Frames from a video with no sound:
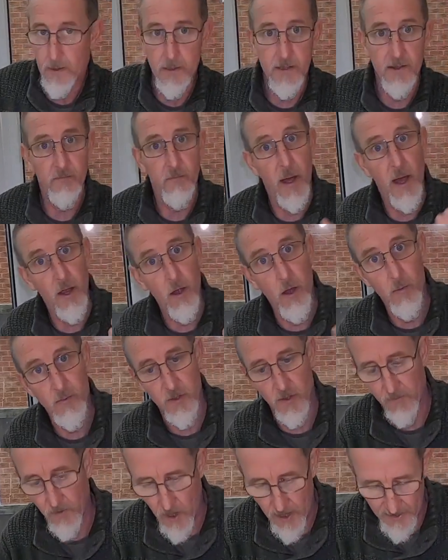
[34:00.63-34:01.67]
as if my arms
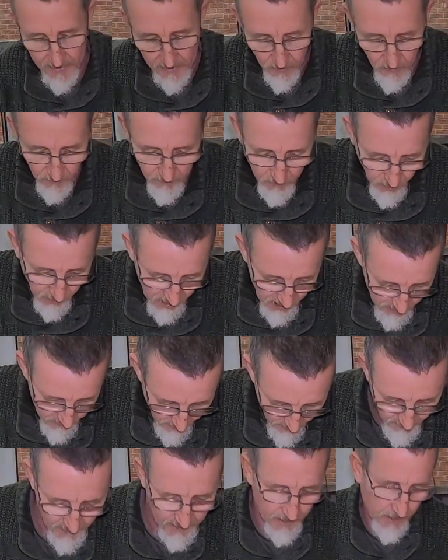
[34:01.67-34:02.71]
have not had enough
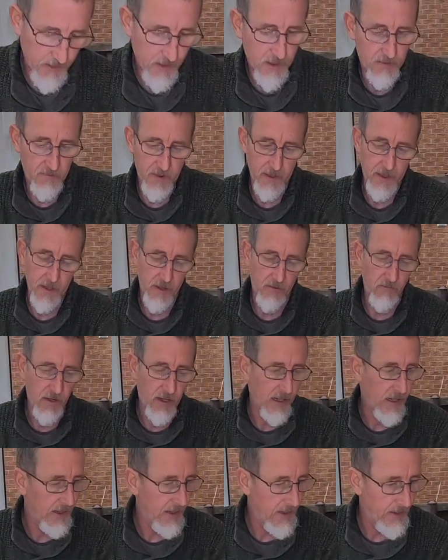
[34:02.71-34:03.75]
punishment making this video,
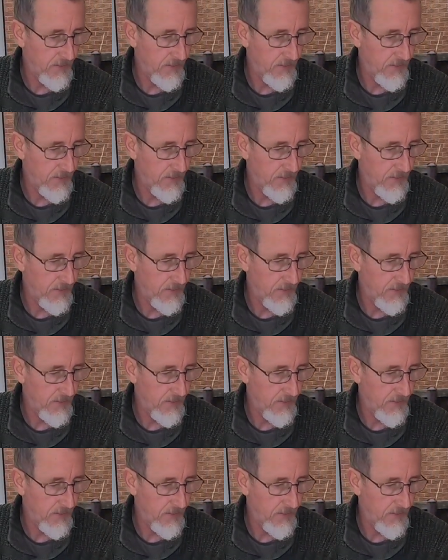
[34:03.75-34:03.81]
reeling